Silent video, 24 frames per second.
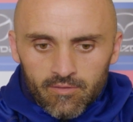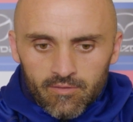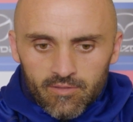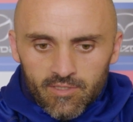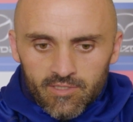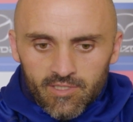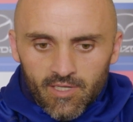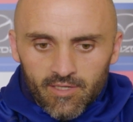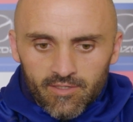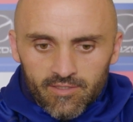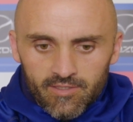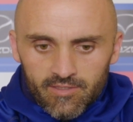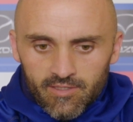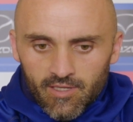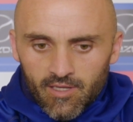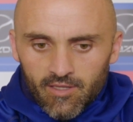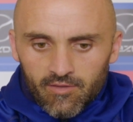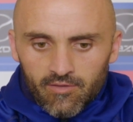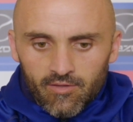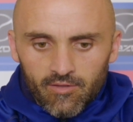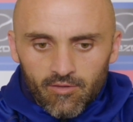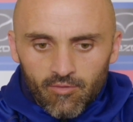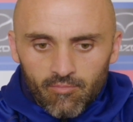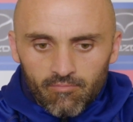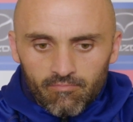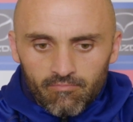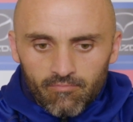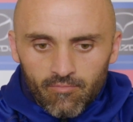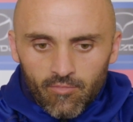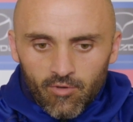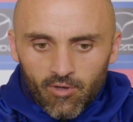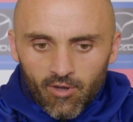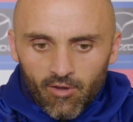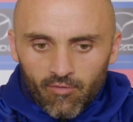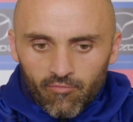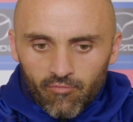just understand
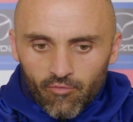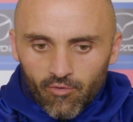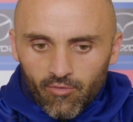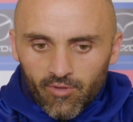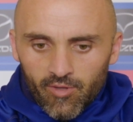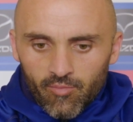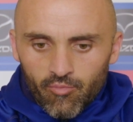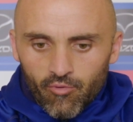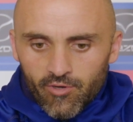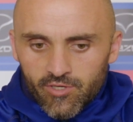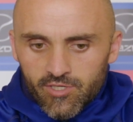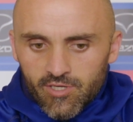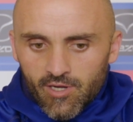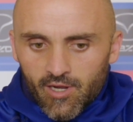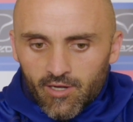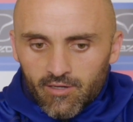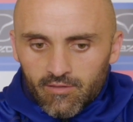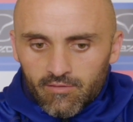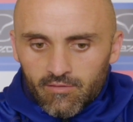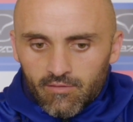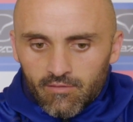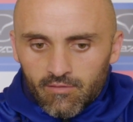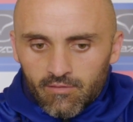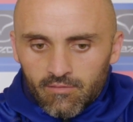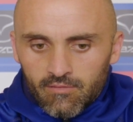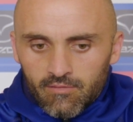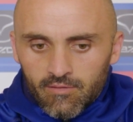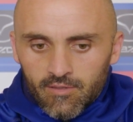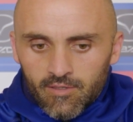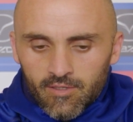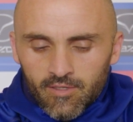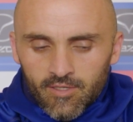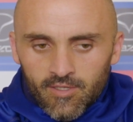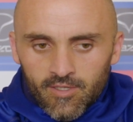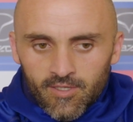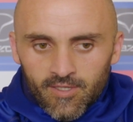that I've really appreciated
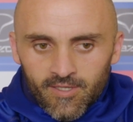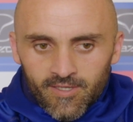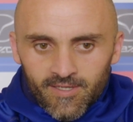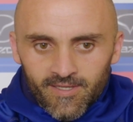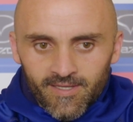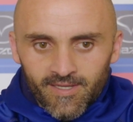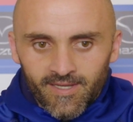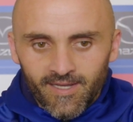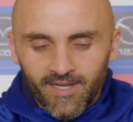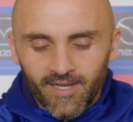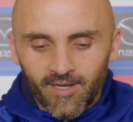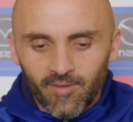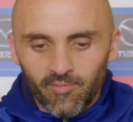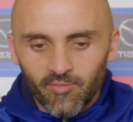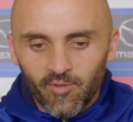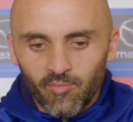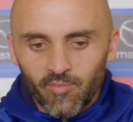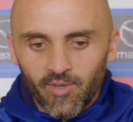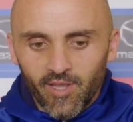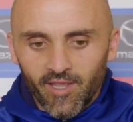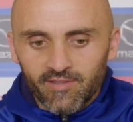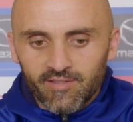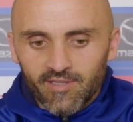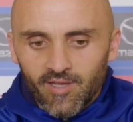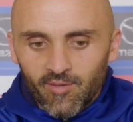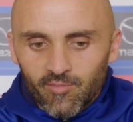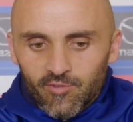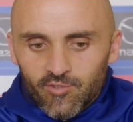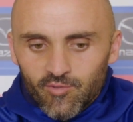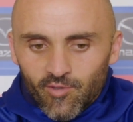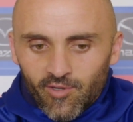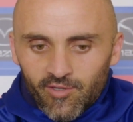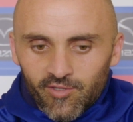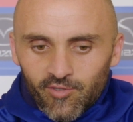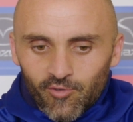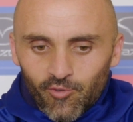the banter
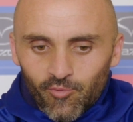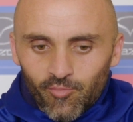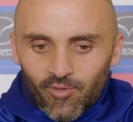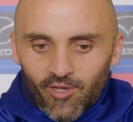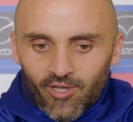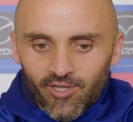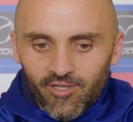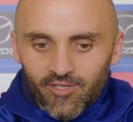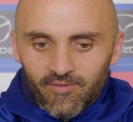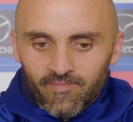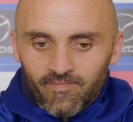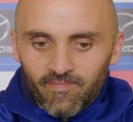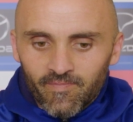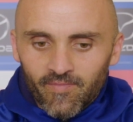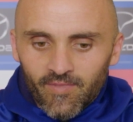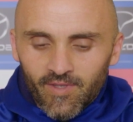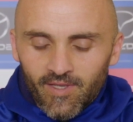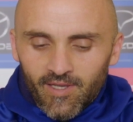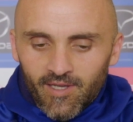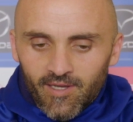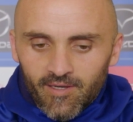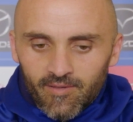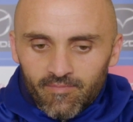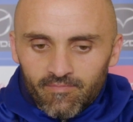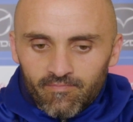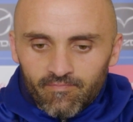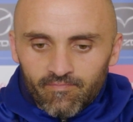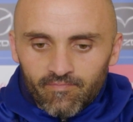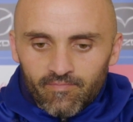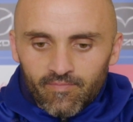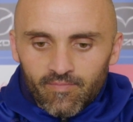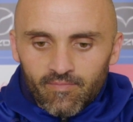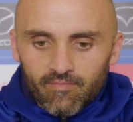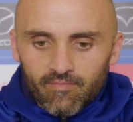between you and me, and